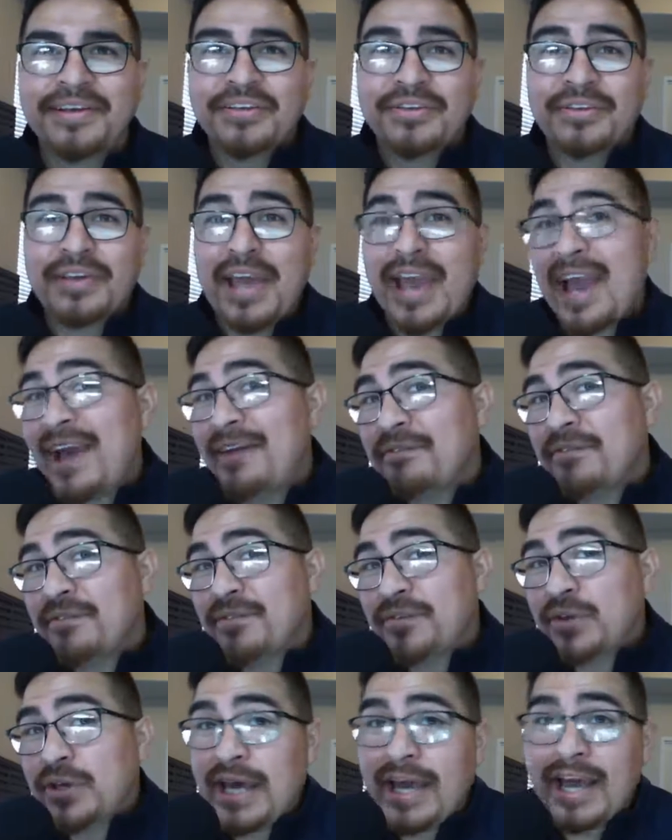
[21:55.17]
You can't
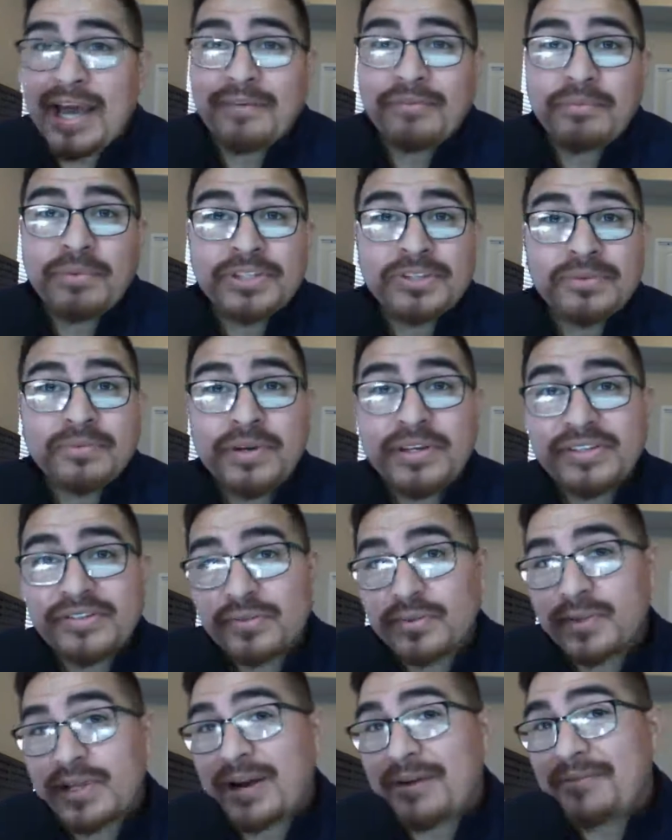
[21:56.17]
have a bunch of
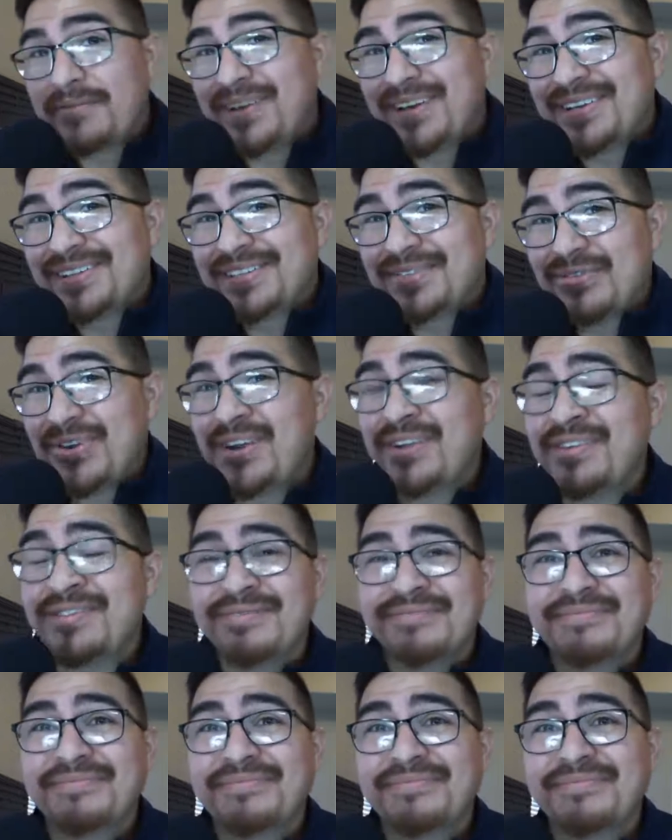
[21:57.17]
muscles without flexing, right?
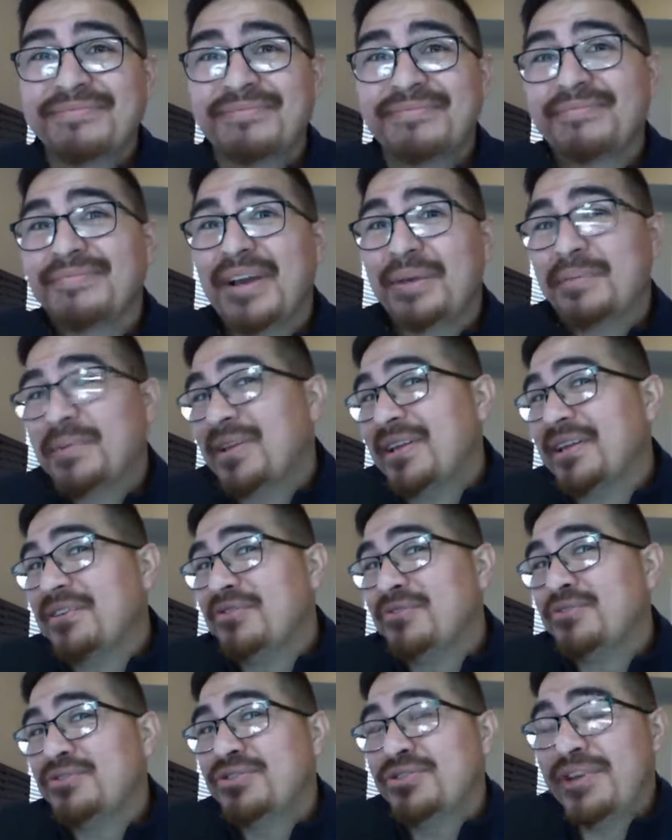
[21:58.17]
I mean,
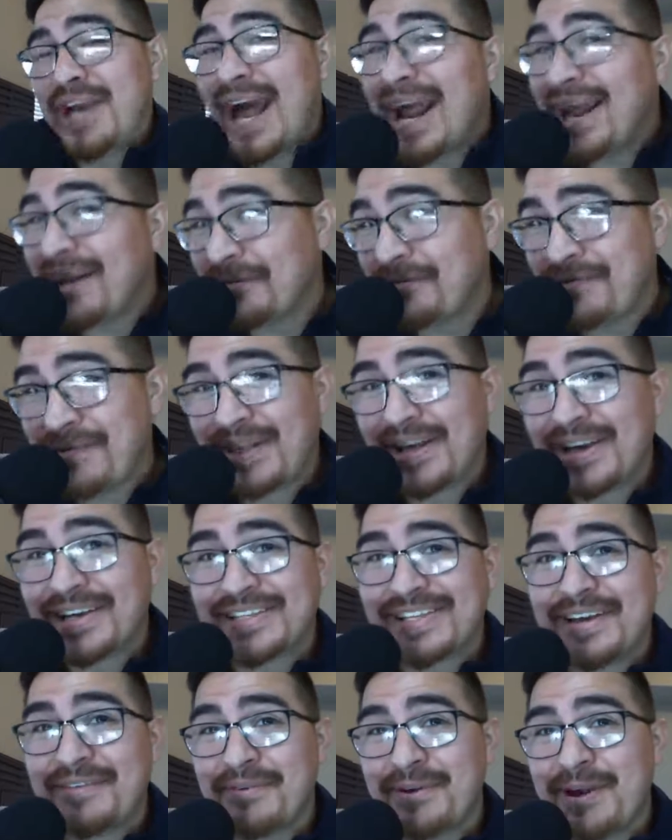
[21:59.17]
you gotta
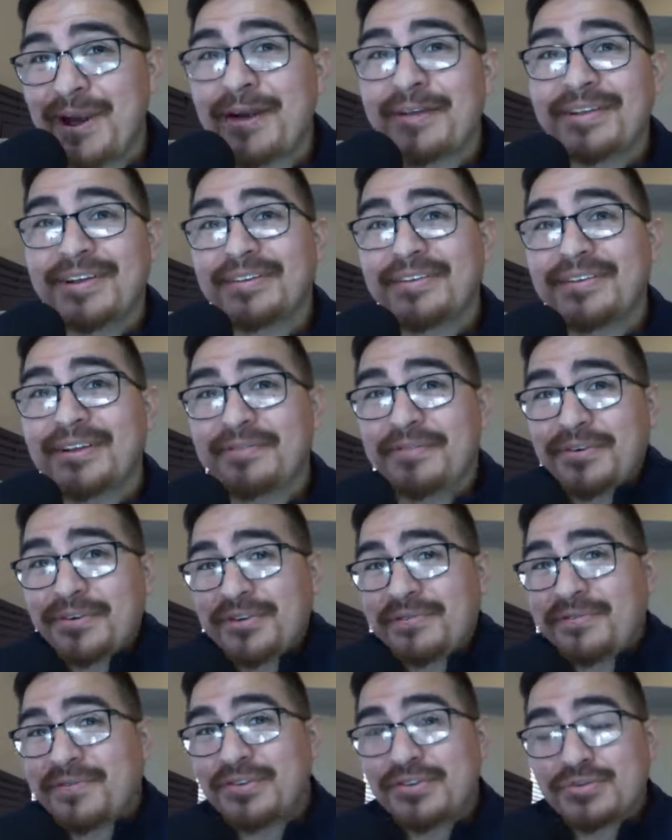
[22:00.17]
flex every now and then. If
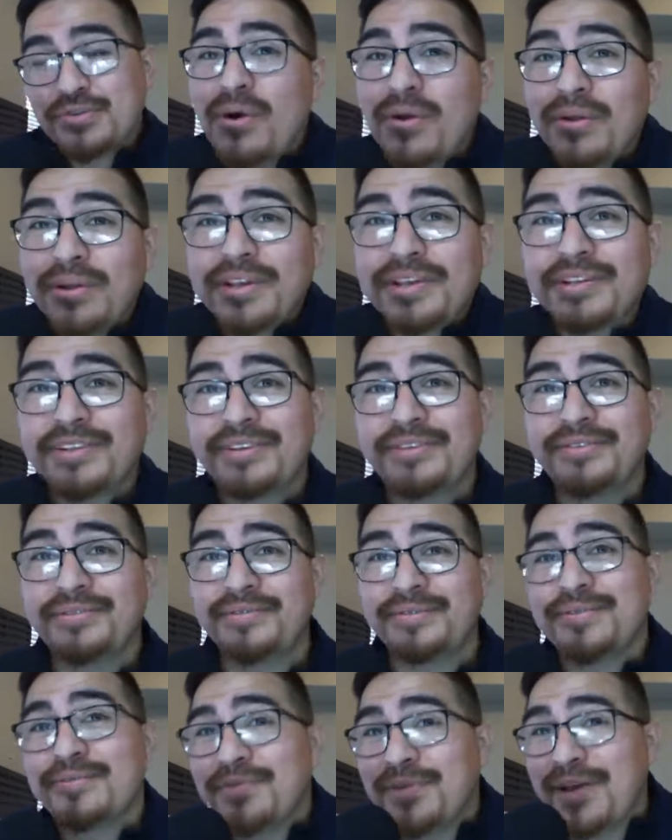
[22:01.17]
you're swollen,
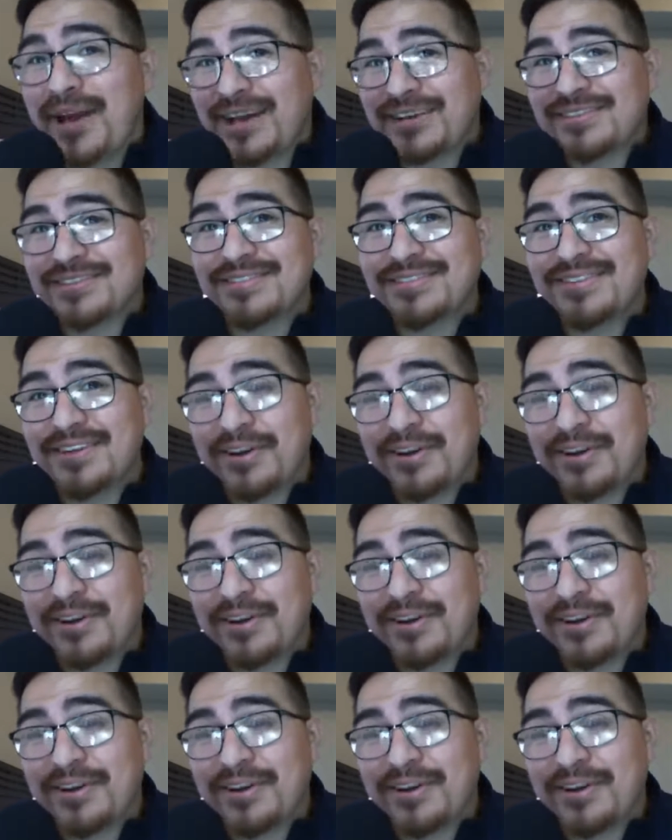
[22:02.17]
you flex,